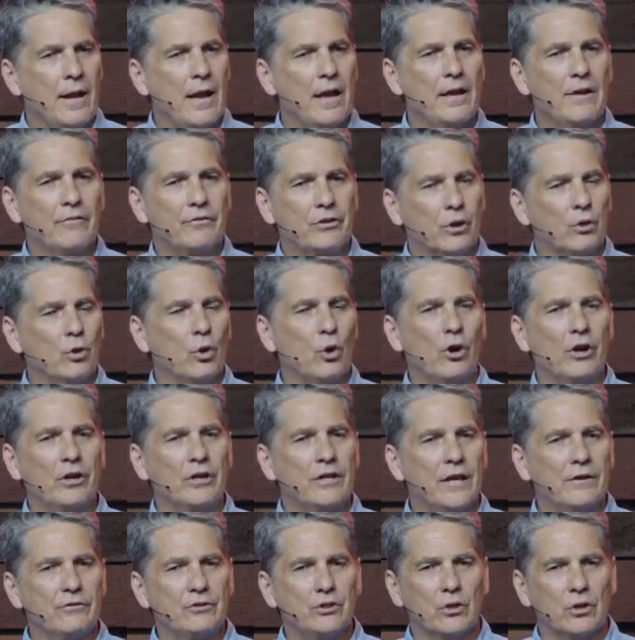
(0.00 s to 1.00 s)
And if the
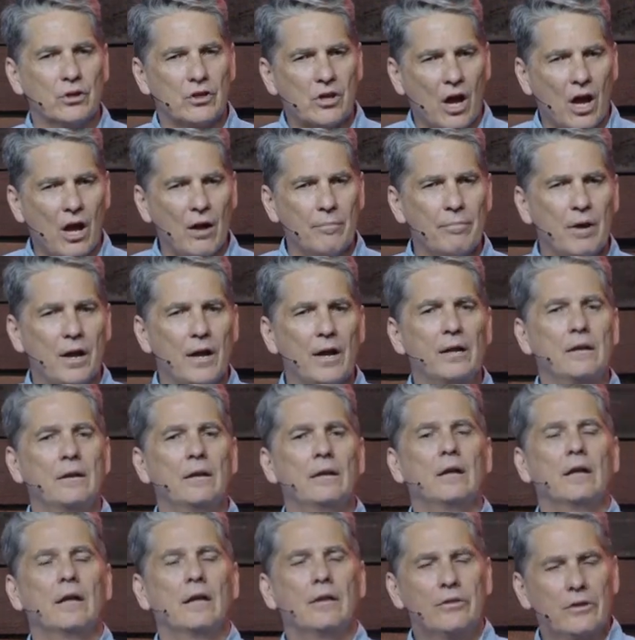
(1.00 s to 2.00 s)
Lord gives you a
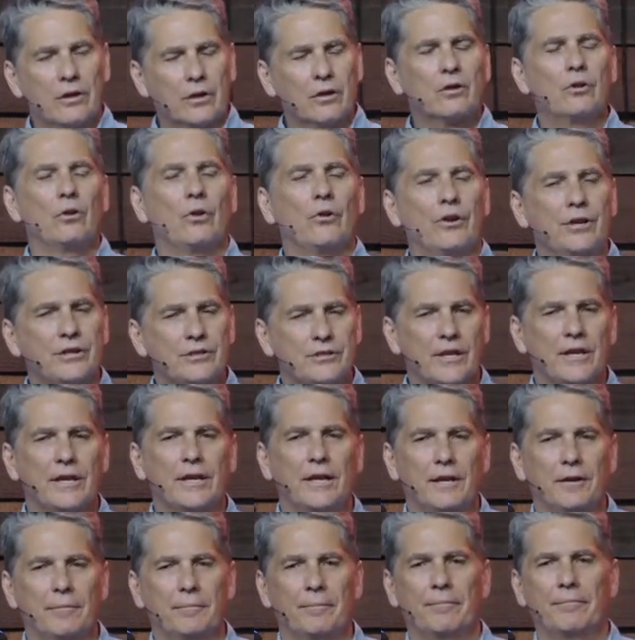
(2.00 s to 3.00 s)
combine, then glory to
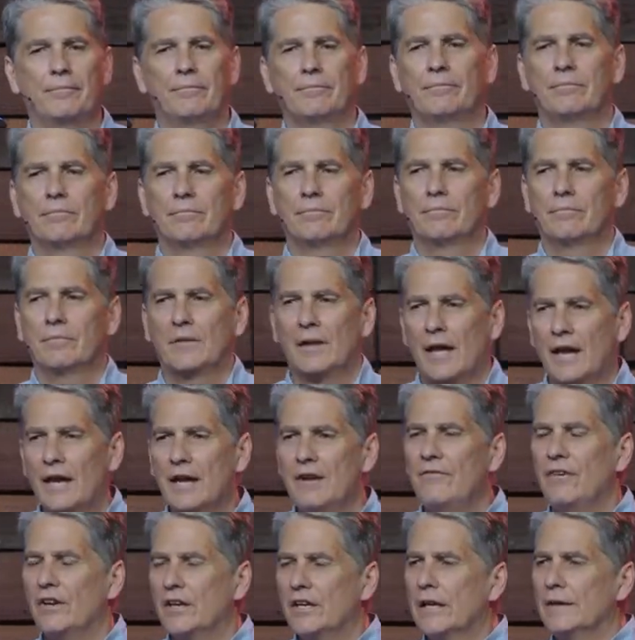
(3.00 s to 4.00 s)
Him.
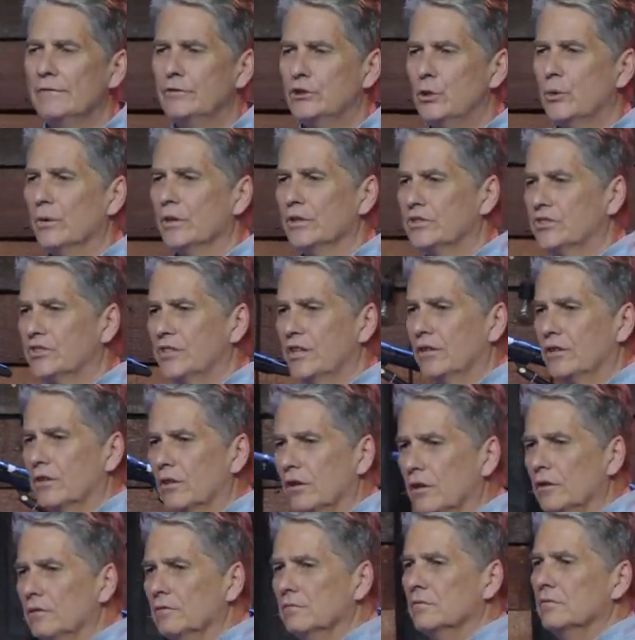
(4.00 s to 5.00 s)
And if He gives you a
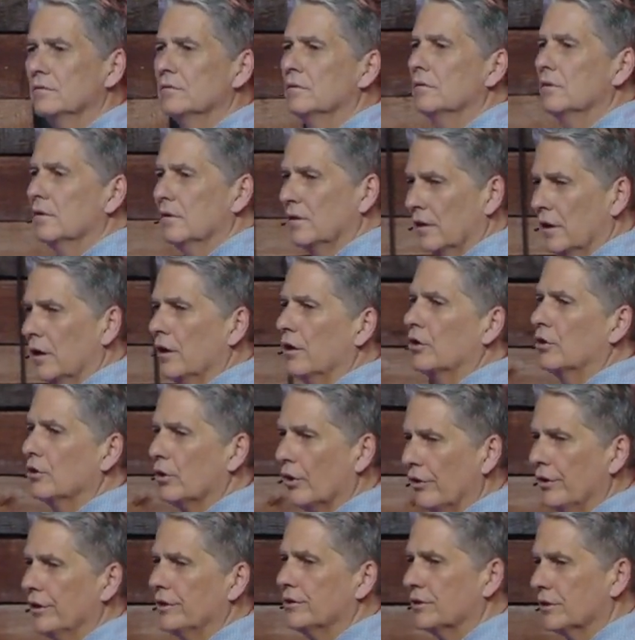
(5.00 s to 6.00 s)
sickle,
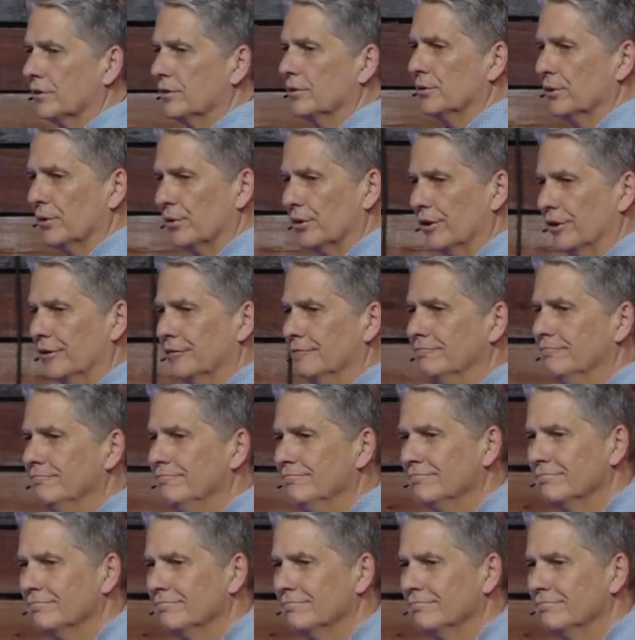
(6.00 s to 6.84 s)
glory to the Lord.